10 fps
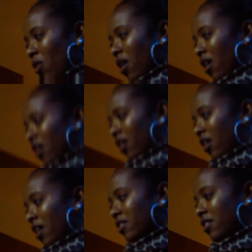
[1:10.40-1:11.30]

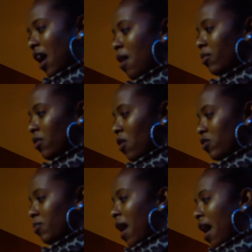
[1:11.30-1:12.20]
as time
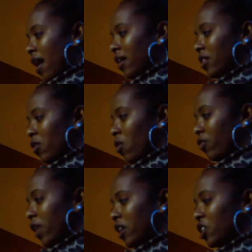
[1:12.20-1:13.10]
goes by, the
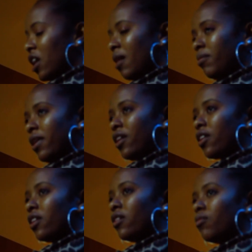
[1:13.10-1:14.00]
orphanage got
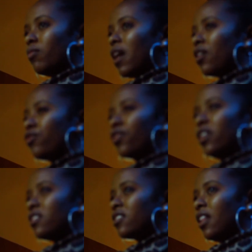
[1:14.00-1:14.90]
bigger. A lot of
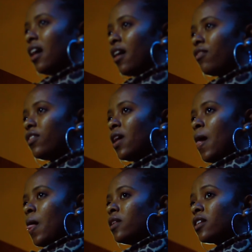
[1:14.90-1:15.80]
friends left
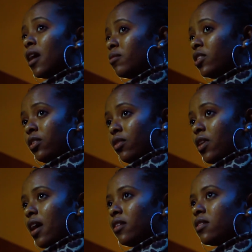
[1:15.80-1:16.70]
to come to the
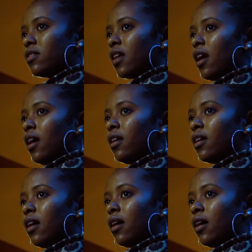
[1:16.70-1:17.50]
United States.